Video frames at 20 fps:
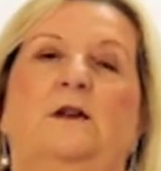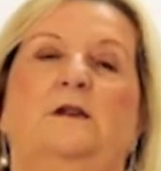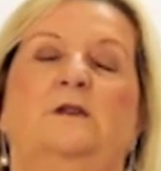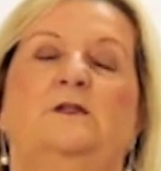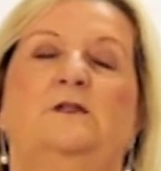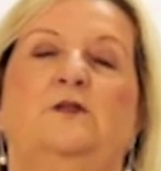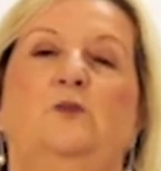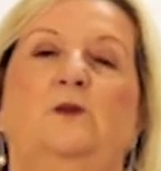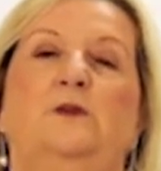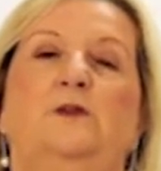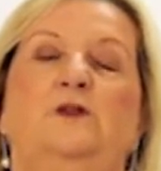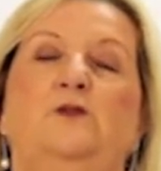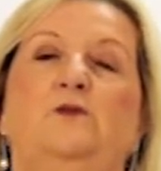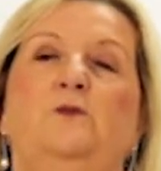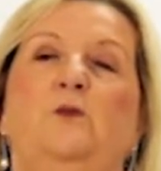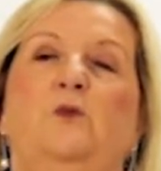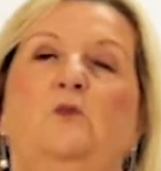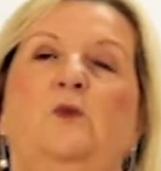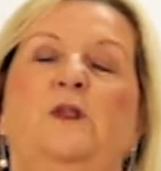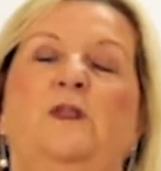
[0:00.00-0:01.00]
So we
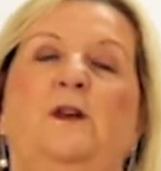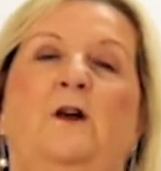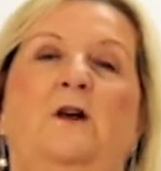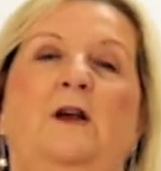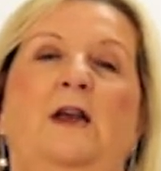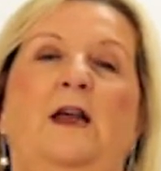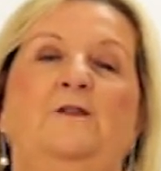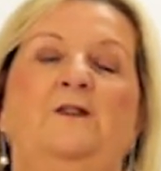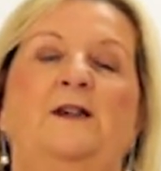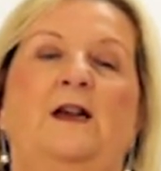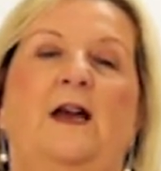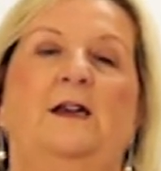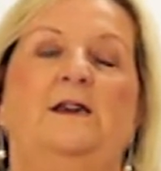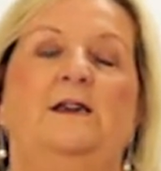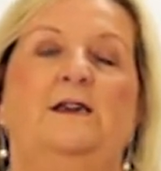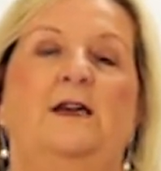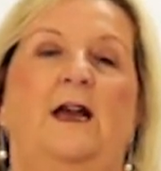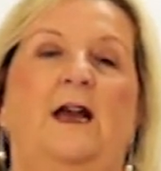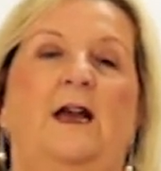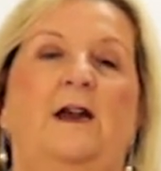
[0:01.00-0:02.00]
do it with our left hand
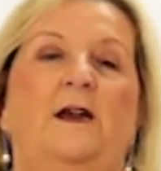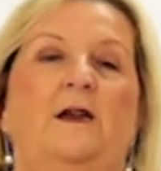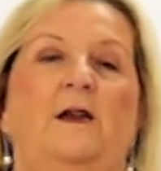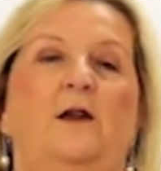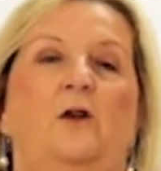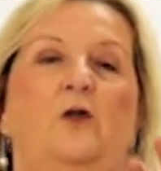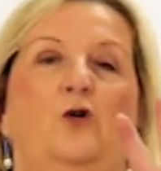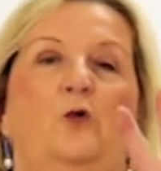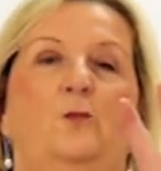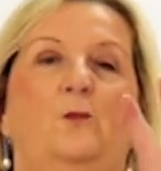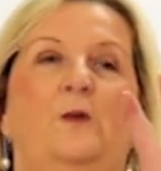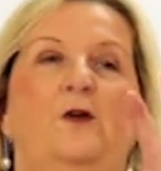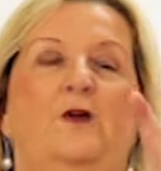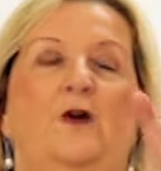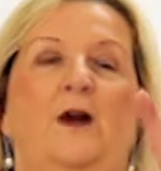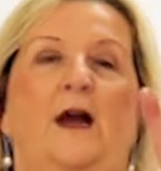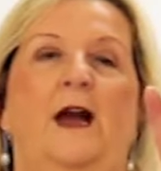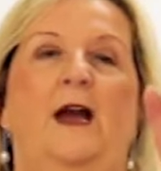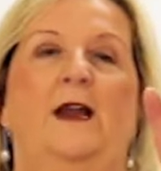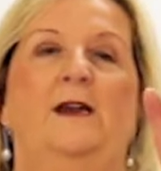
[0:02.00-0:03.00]
again. Open
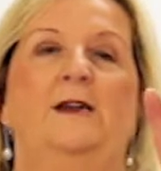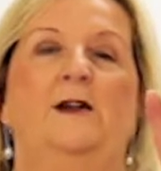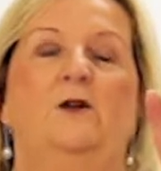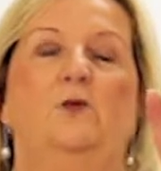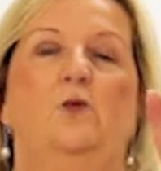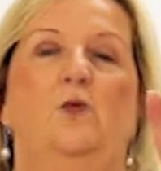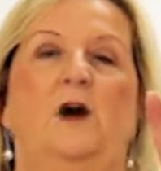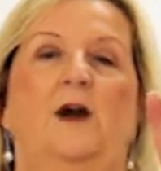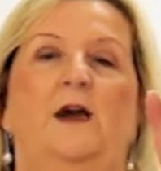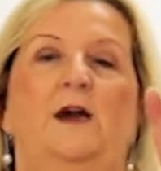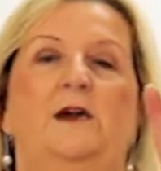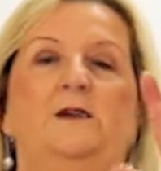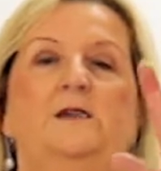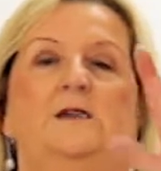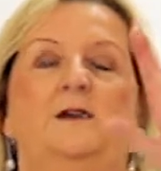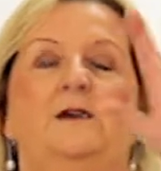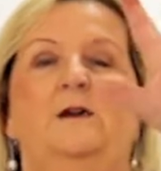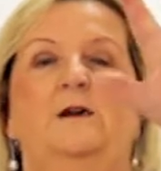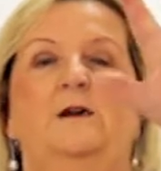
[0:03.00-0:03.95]
your hand out wide,